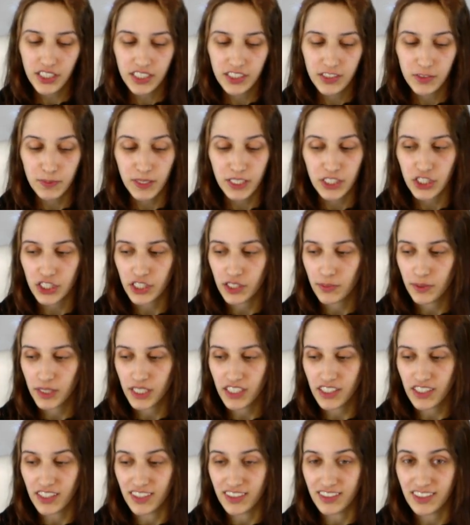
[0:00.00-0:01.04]
especially
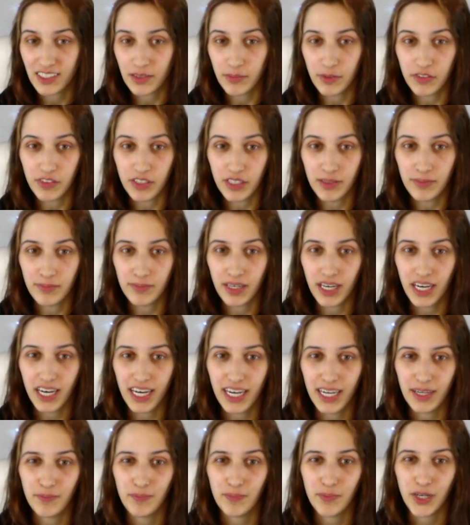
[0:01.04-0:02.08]
because some of them
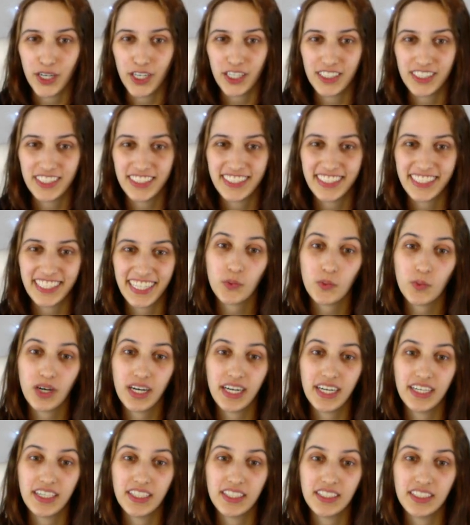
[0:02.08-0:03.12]
I bought
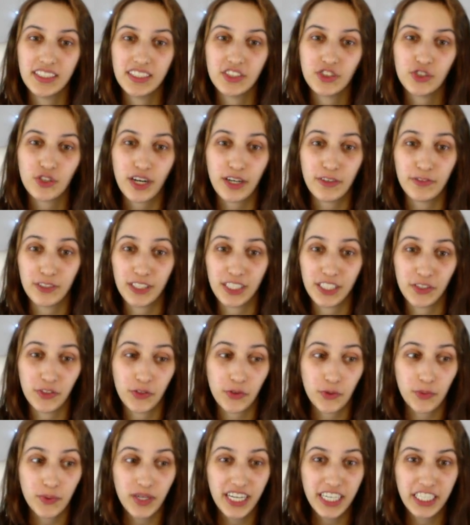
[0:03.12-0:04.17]
while traveling
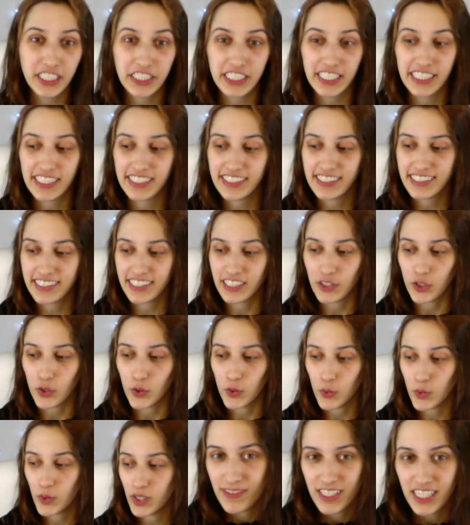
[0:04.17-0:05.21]
through Asia,
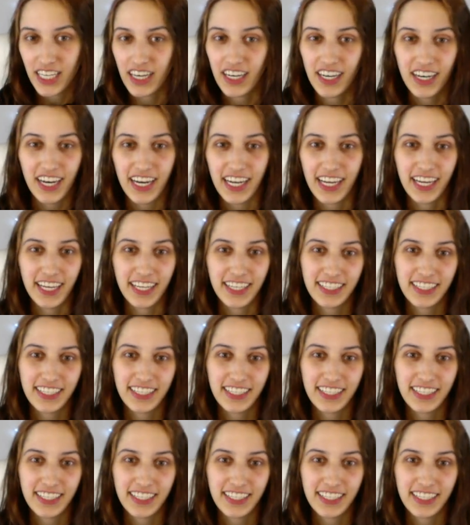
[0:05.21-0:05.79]
so yeah,